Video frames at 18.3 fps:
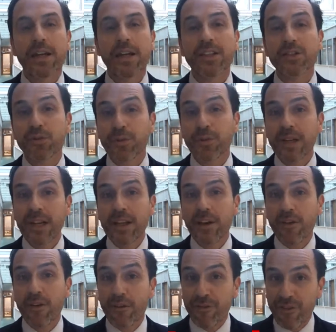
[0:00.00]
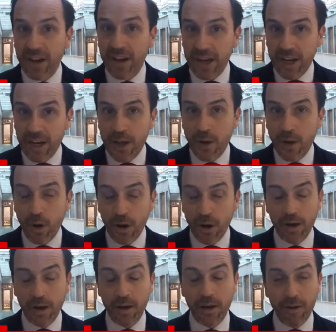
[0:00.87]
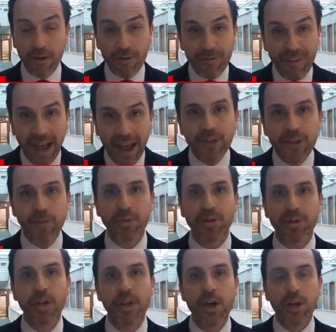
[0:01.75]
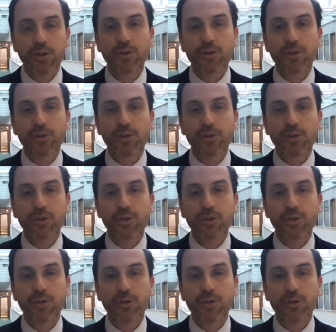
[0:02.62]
it's really very valuable